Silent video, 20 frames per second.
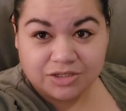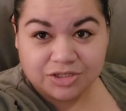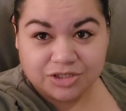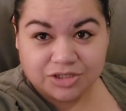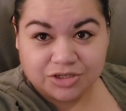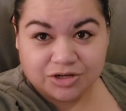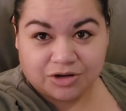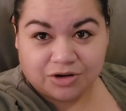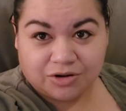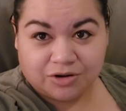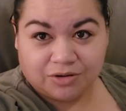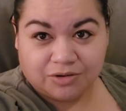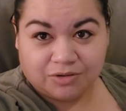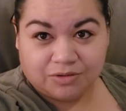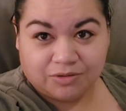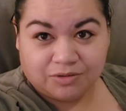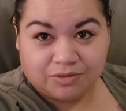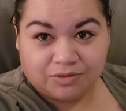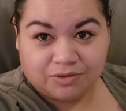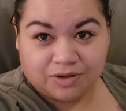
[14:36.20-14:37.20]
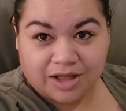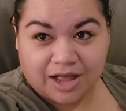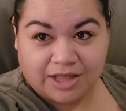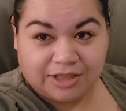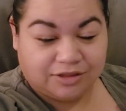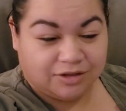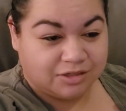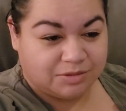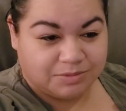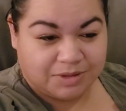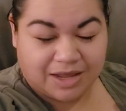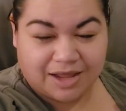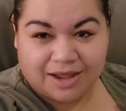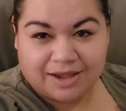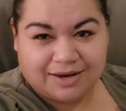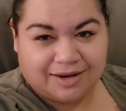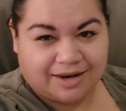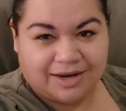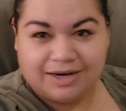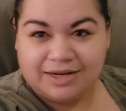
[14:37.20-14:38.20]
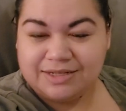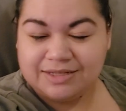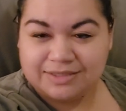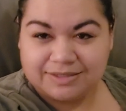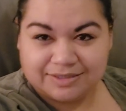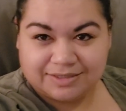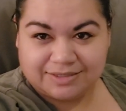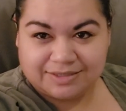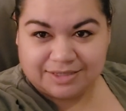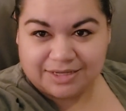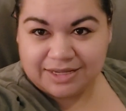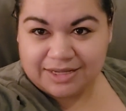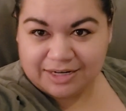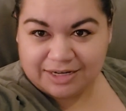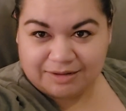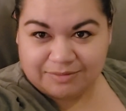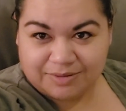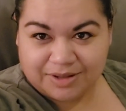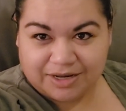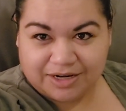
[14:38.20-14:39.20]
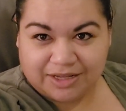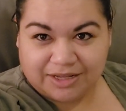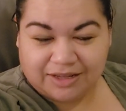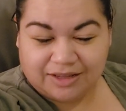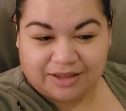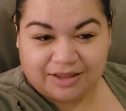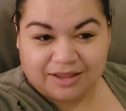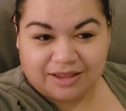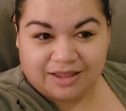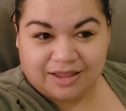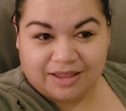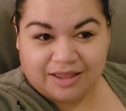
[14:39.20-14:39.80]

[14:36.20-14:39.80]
so I looked behind and I didn't see anybody.